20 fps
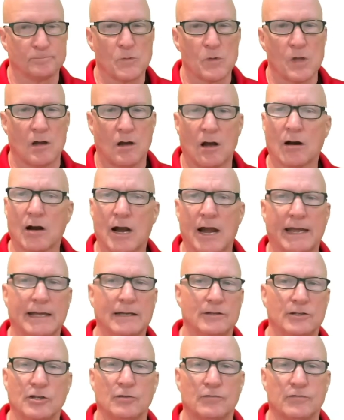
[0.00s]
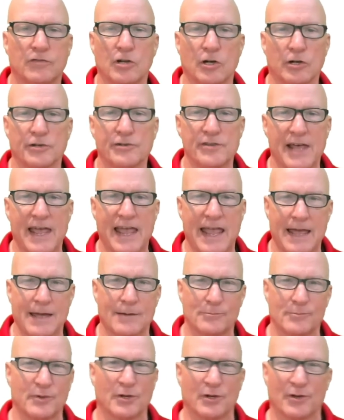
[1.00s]
All right, you've learned the
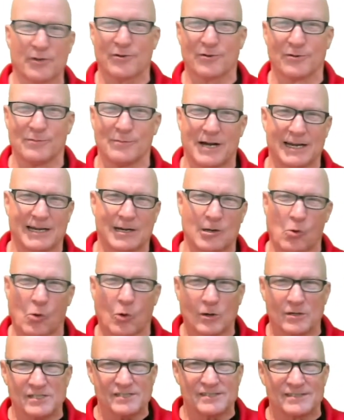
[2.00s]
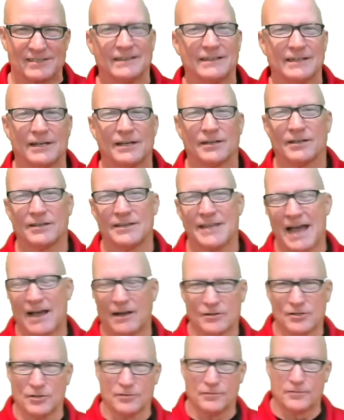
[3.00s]
handbook through my course.
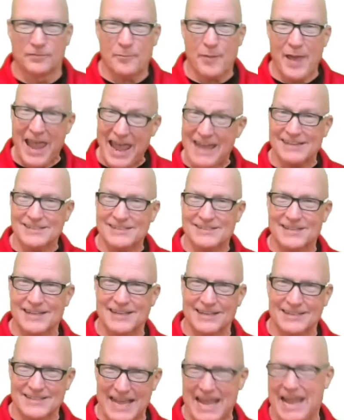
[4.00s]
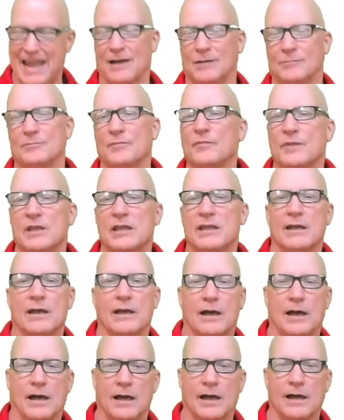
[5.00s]
Now you've passed the exam.
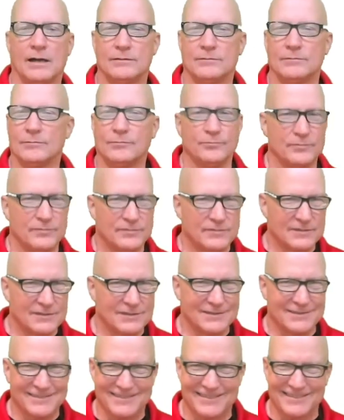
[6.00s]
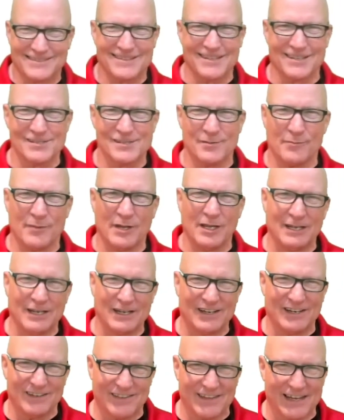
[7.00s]
Uh, doesn't mean
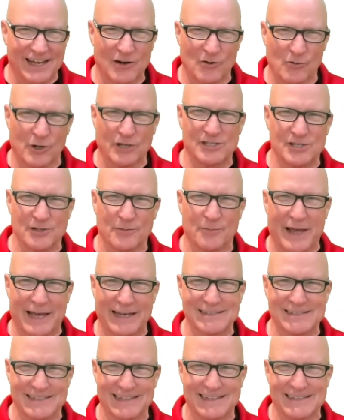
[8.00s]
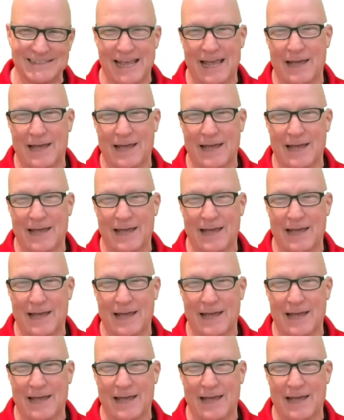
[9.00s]
anything once you pass the exam